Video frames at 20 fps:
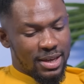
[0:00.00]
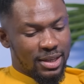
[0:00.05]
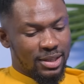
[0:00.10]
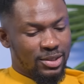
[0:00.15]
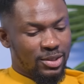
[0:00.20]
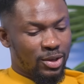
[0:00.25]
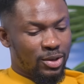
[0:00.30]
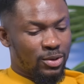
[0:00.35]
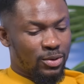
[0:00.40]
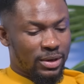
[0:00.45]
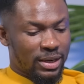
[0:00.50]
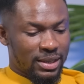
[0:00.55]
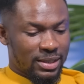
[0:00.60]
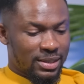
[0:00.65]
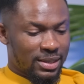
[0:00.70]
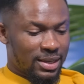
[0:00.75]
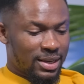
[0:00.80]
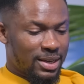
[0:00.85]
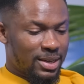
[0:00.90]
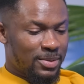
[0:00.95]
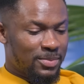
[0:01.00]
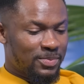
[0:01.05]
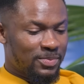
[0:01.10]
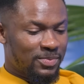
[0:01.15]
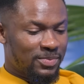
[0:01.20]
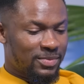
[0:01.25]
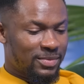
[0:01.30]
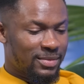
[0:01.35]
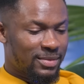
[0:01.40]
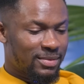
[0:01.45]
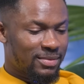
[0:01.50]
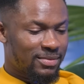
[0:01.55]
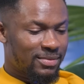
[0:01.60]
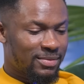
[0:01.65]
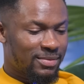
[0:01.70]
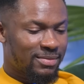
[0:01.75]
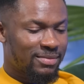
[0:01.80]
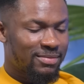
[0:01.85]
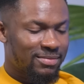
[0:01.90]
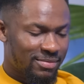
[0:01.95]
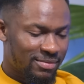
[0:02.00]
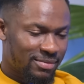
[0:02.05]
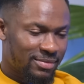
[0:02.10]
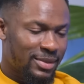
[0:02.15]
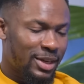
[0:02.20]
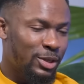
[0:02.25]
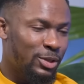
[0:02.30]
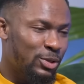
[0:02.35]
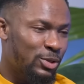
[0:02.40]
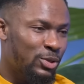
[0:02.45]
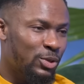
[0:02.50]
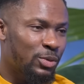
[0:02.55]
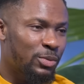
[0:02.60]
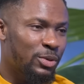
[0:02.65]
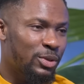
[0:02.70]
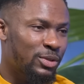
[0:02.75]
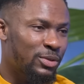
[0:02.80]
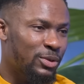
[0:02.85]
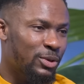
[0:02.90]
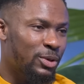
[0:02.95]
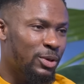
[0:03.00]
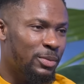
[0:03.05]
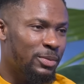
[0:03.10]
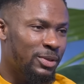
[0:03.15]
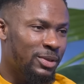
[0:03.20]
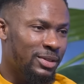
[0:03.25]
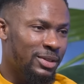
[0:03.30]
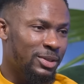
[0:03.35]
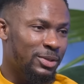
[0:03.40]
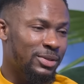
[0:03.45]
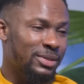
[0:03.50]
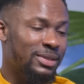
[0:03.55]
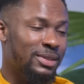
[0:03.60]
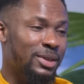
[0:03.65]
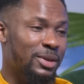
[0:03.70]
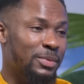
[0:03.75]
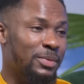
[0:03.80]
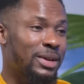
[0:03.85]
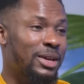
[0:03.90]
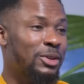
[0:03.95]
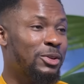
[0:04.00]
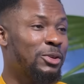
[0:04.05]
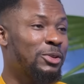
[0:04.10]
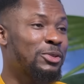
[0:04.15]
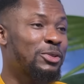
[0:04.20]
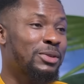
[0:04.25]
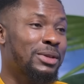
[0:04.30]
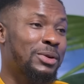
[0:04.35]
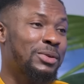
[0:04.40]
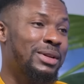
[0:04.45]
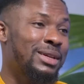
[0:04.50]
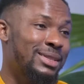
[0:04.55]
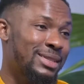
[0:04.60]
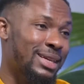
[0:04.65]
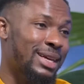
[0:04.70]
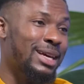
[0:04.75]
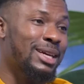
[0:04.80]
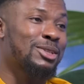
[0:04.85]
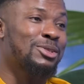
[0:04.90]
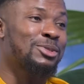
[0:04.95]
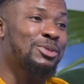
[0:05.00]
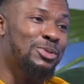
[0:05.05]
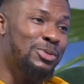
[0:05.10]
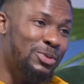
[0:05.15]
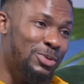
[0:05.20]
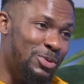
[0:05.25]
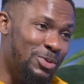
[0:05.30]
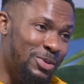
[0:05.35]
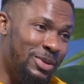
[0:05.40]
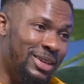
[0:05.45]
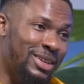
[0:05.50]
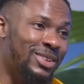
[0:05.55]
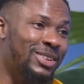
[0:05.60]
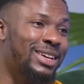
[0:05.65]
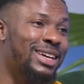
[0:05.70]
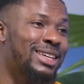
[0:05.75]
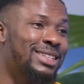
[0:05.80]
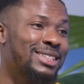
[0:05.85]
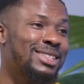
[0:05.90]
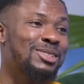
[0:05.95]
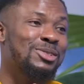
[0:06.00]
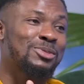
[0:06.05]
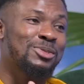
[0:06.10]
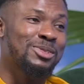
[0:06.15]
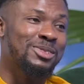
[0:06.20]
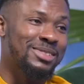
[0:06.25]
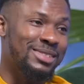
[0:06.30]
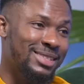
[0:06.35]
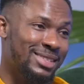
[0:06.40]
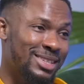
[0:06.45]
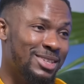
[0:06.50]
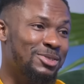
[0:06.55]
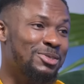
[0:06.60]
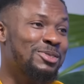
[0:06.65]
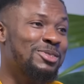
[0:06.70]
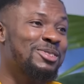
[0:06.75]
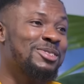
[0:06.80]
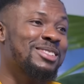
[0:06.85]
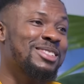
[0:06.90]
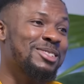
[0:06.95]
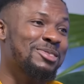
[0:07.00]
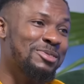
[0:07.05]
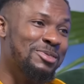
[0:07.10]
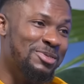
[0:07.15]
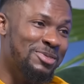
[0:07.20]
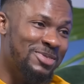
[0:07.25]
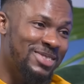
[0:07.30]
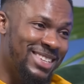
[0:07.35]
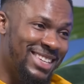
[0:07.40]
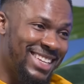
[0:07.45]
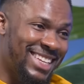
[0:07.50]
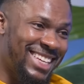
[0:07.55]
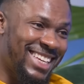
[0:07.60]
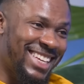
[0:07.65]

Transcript: It's all right. Thank you so much for coming on Heroes Therapy. I know you said I wanted to ask you who will win. I sense you want to say, who do you think will win?